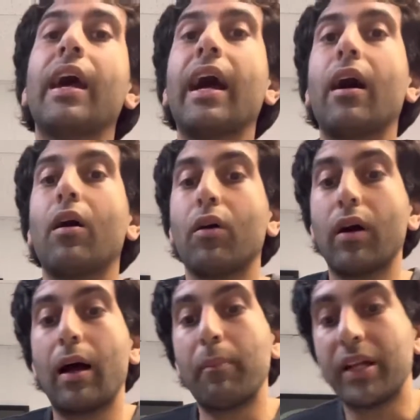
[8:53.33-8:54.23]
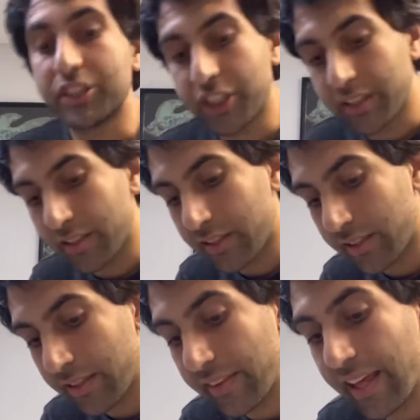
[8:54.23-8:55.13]
how I mentioned
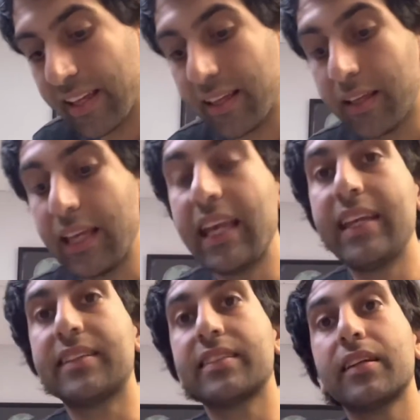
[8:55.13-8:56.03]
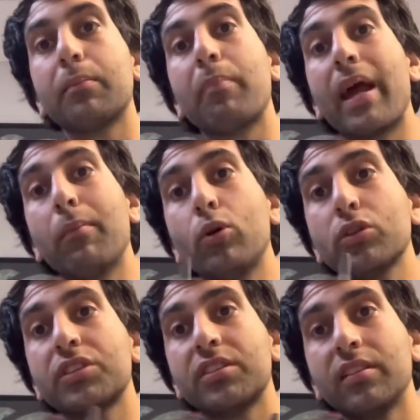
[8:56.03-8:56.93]
they eat
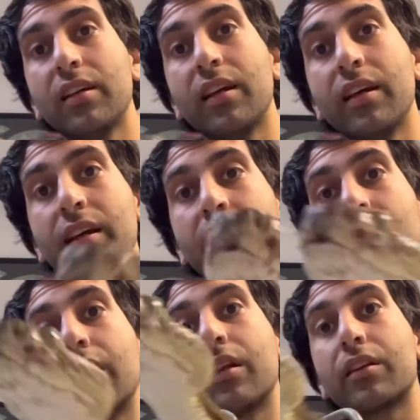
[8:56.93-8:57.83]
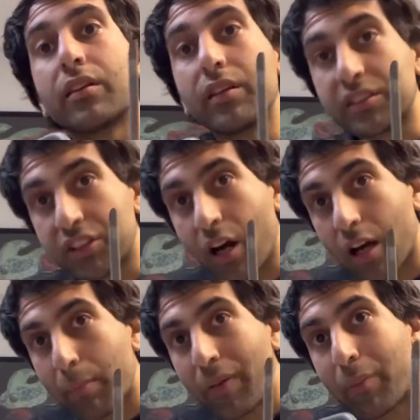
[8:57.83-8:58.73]
mammals. Let's talk
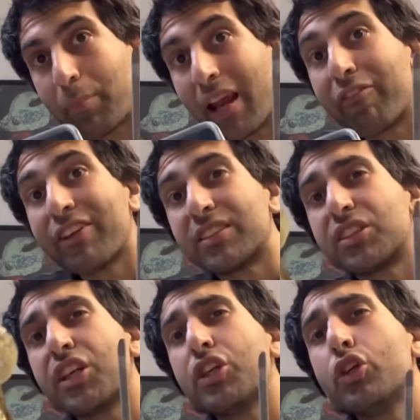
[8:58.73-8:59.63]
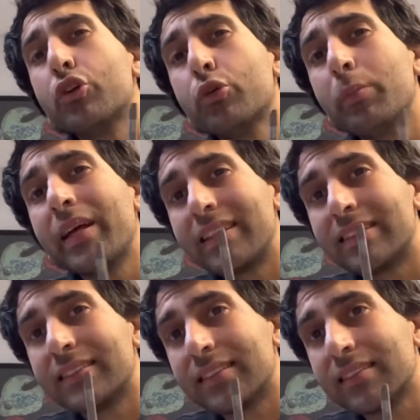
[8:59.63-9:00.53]
about the benefits to
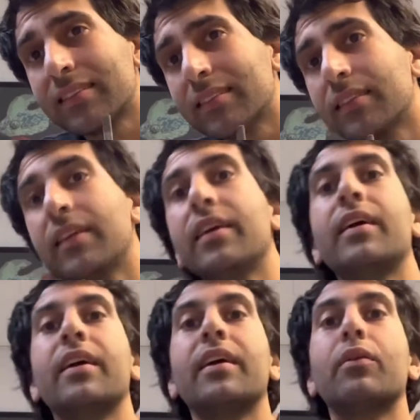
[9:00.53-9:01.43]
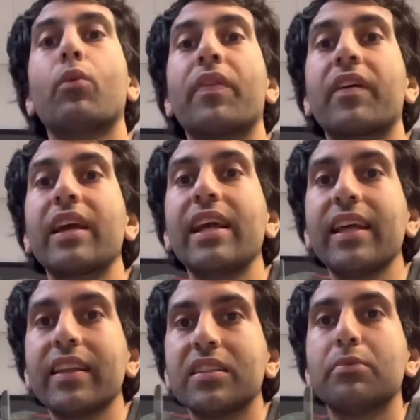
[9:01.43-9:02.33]
humans. When they're eating
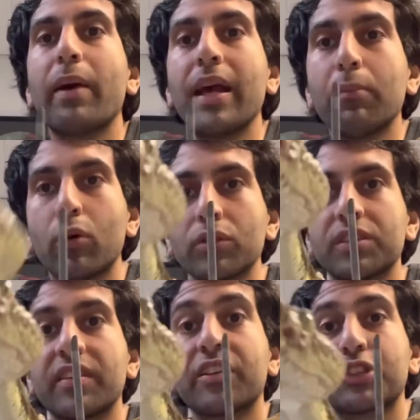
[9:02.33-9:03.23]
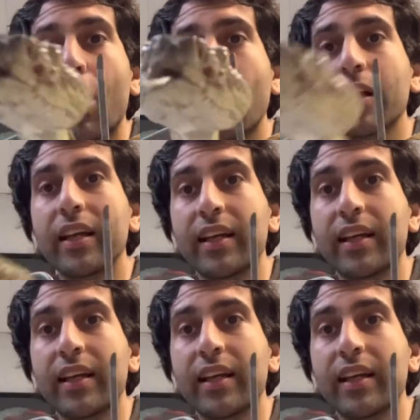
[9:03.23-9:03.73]
these mammals, they're targeting